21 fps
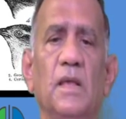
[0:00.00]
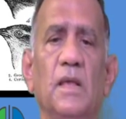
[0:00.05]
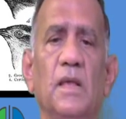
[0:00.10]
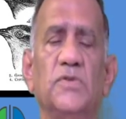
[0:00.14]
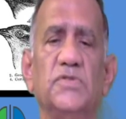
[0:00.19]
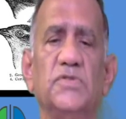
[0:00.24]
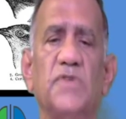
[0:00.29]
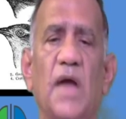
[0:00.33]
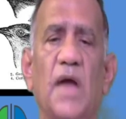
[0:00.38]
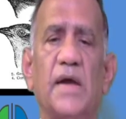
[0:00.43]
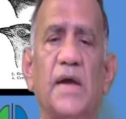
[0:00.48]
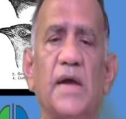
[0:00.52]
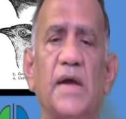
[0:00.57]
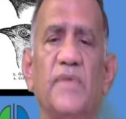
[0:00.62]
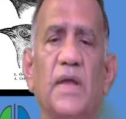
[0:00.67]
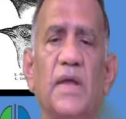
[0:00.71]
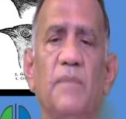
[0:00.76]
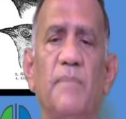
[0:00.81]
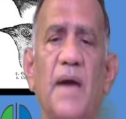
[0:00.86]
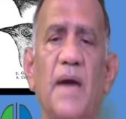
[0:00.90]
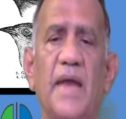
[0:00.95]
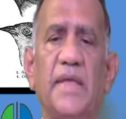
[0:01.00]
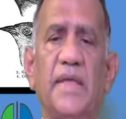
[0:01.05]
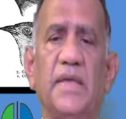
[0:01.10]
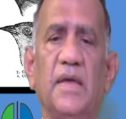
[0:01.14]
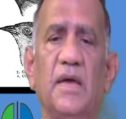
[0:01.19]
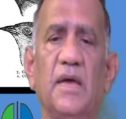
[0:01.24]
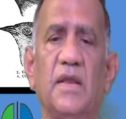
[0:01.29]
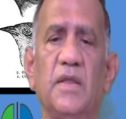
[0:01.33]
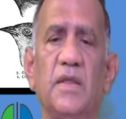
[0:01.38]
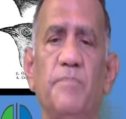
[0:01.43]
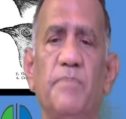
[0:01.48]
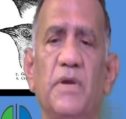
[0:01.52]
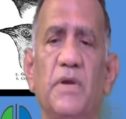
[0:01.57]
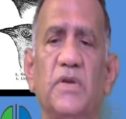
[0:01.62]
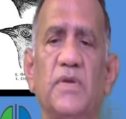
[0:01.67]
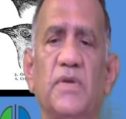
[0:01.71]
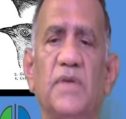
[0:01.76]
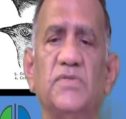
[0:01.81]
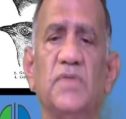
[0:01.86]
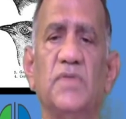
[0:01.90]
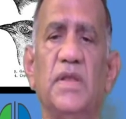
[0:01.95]
So geographical barrier,
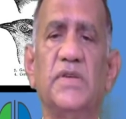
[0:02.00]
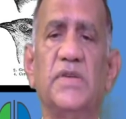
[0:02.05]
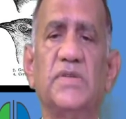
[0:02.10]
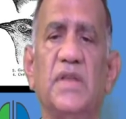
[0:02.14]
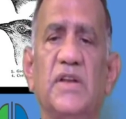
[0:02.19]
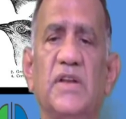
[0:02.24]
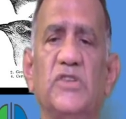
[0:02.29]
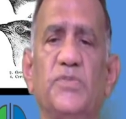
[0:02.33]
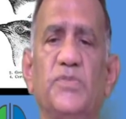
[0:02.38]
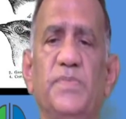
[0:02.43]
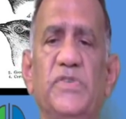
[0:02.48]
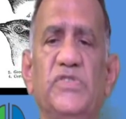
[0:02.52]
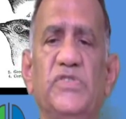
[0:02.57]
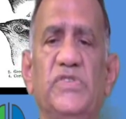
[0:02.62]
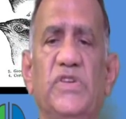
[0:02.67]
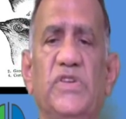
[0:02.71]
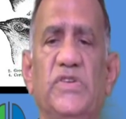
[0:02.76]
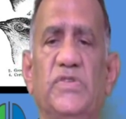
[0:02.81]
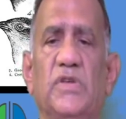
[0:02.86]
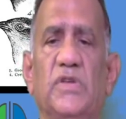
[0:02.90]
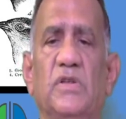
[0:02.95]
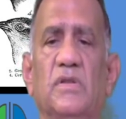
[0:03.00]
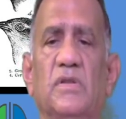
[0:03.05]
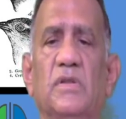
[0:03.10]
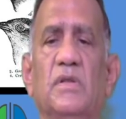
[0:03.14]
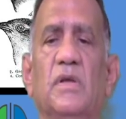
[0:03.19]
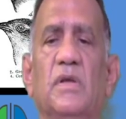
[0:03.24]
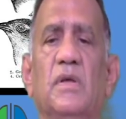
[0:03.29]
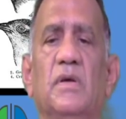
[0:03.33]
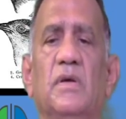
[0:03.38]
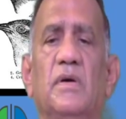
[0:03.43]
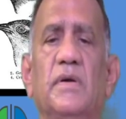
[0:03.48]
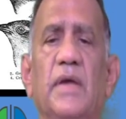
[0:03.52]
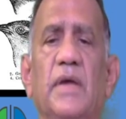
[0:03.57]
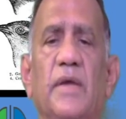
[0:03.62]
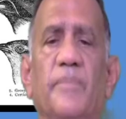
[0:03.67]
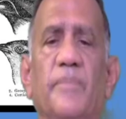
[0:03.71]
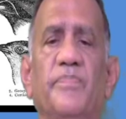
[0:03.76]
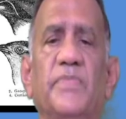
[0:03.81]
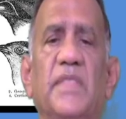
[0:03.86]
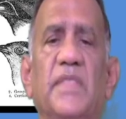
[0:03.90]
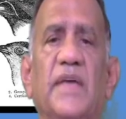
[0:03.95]
reproductive isolation and speciation.
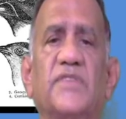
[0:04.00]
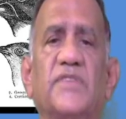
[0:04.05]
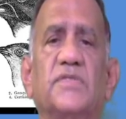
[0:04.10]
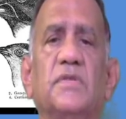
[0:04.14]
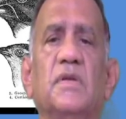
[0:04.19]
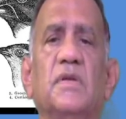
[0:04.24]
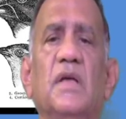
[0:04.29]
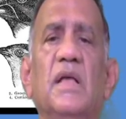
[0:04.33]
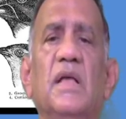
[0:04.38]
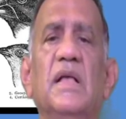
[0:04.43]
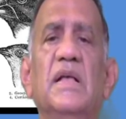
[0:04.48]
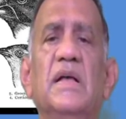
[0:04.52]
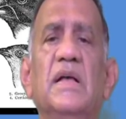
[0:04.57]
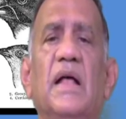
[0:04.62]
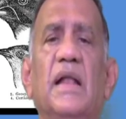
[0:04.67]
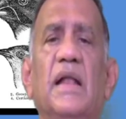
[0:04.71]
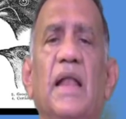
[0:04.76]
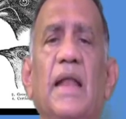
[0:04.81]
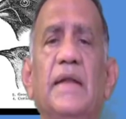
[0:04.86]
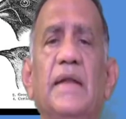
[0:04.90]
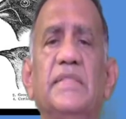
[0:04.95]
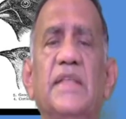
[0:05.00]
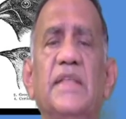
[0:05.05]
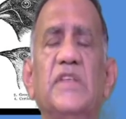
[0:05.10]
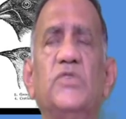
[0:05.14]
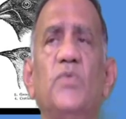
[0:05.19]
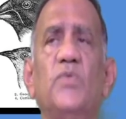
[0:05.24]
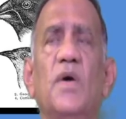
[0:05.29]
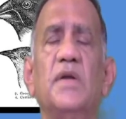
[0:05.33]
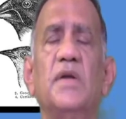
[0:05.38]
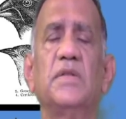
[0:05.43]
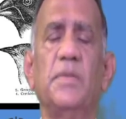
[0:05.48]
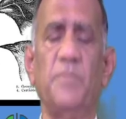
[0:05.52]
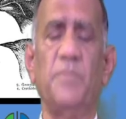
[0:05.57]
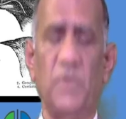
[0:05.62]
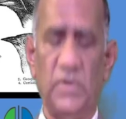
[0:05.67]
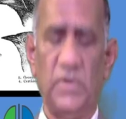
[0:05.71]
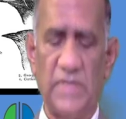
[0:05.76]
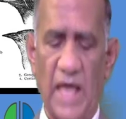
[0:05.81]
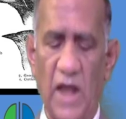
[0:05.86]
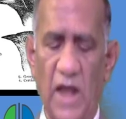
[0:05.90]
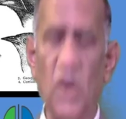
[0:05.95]
Okay, next. That's what
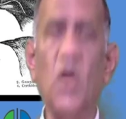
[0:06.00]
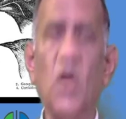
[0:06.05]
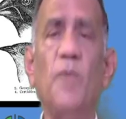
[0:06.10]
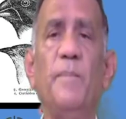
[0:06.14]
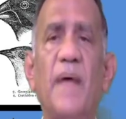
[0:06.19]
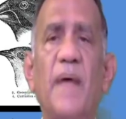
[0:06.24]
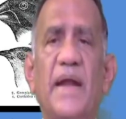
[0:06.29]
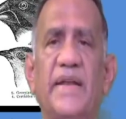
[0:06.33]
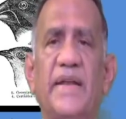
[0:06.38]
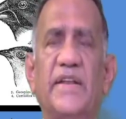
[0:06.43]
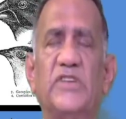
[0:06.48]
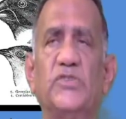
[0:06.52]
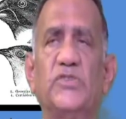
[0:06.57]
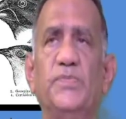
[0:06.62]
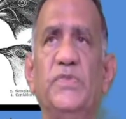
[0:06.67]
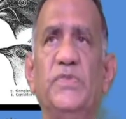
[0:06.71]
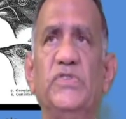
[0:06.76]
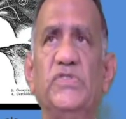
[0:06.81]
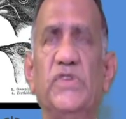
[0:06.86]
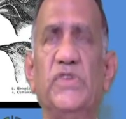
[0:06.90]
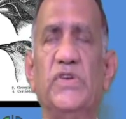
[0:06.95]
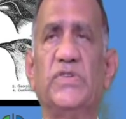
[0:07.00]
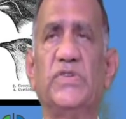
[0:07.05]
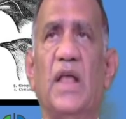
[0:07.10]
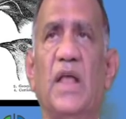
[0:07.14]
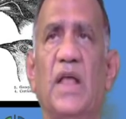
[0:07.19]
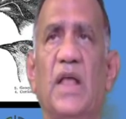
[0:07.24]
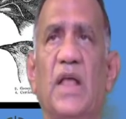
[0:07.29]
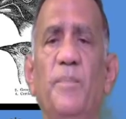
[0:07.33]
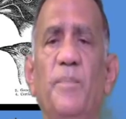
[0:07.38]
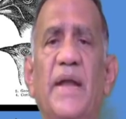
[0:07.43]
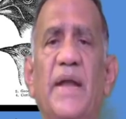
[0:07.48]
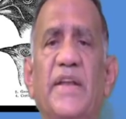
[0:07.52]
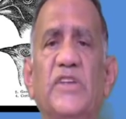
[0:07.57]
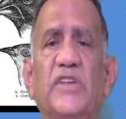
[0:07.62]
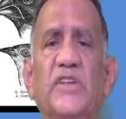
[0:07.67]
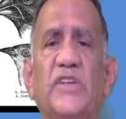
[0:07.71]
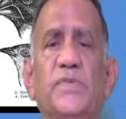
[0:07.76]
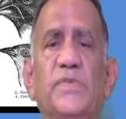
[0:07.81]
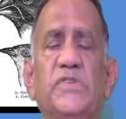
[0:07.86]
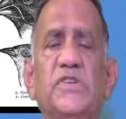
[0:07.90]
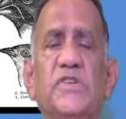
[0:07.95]
about the allopatric speciation.
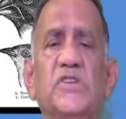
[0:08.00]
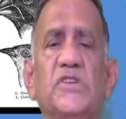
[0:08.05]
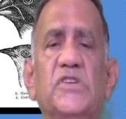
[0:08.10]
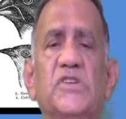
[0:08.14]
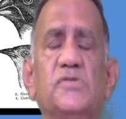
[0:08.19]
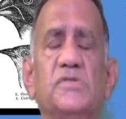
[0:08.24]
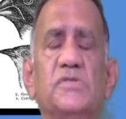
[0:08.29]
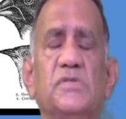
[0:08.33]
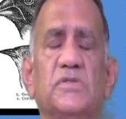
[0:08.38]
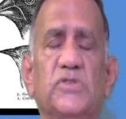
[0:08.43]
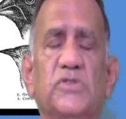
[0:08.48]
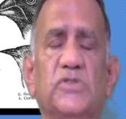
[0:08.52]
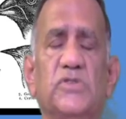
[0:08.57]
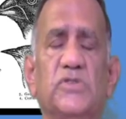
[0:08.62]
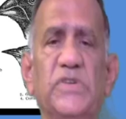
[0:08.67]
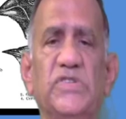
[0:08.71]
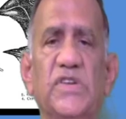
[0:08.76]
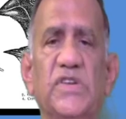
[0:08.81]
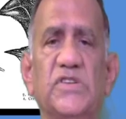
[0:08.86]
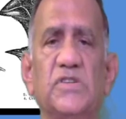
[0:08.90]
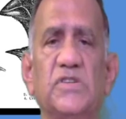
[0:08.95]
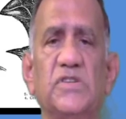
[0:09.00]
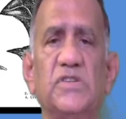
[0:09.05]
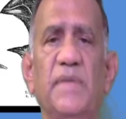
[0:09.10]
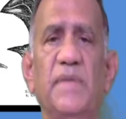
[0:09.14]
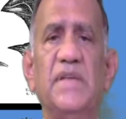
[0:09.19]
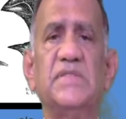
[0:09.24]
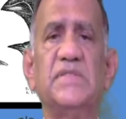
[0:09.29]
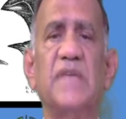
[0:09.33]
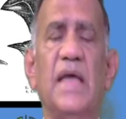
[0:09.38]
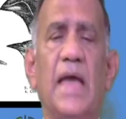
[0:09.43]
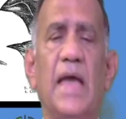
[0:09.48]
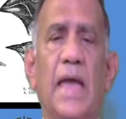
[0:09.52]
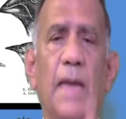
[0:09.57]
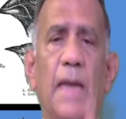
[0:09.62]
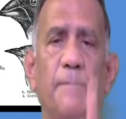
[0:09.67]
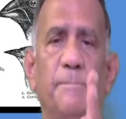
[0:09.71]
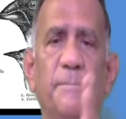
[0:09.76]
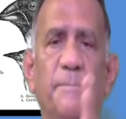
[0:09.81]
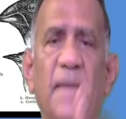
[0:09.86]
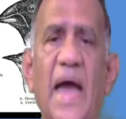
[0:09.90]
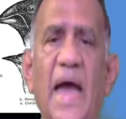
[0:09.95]
Allopatric speciation means
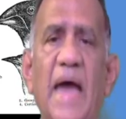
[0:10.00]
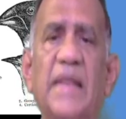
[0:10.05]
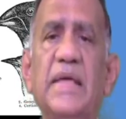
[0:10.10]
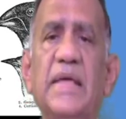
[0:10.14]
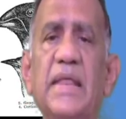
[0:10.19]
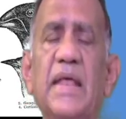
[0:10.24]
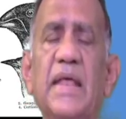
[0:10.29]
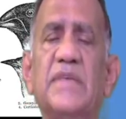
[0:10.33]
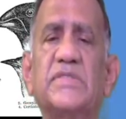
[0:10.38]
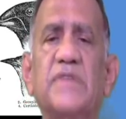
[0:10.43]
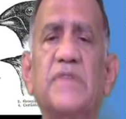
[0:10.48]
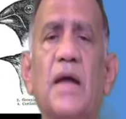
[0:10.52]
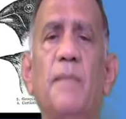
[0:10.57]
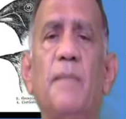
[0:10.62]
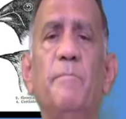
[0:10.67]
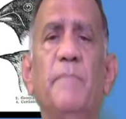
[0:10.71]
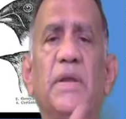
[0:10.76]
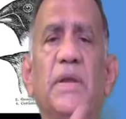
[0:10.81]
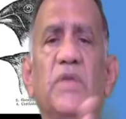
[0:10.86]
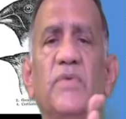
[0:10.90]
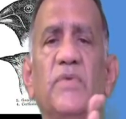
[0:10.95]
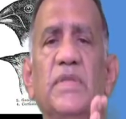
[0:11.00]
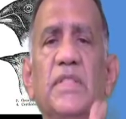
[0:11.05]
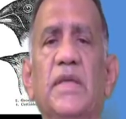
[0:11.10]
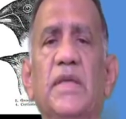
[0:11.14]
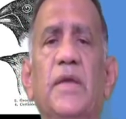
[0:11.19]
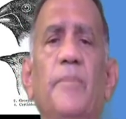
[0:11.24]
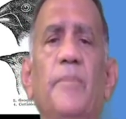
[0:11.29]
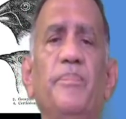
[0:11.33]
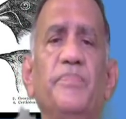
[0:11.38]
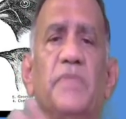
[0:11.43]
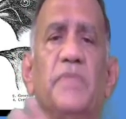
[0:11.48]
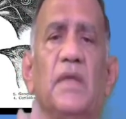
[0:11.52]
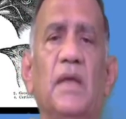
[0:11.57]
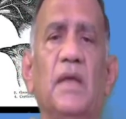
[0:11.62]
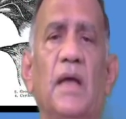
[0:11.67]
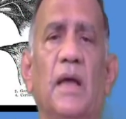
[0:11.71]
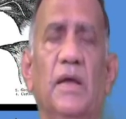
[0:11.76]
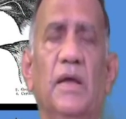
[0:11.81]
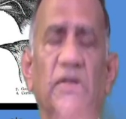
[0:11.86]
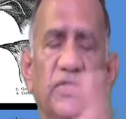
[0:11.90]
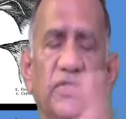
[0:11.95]
a barrier has come within
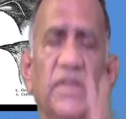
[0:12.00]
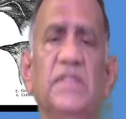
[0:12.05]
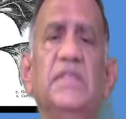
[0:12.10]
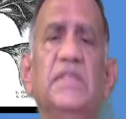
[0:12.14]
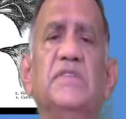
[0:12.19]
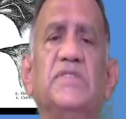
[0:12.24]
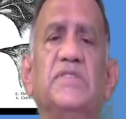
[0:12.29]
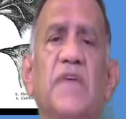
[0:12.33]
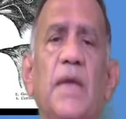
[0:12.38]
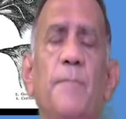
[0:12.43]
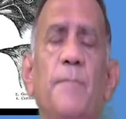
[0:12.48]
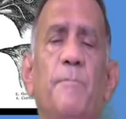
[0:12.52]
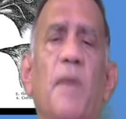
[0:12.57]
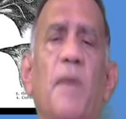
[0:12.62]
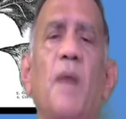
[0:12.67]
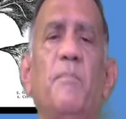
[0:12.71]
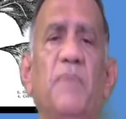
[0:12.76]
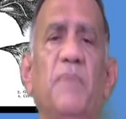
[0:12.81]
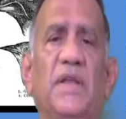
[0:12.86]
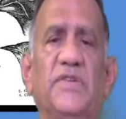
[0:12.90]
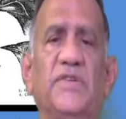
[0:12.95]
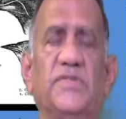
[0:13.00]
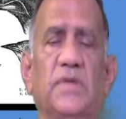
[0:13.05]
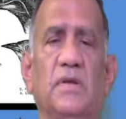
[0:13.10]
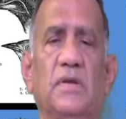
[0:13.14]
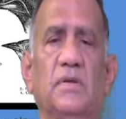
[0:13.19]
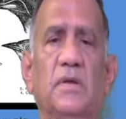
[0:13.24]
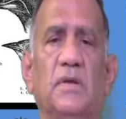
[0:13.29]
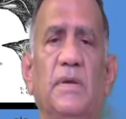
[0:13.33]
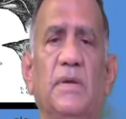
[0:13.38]
the same population.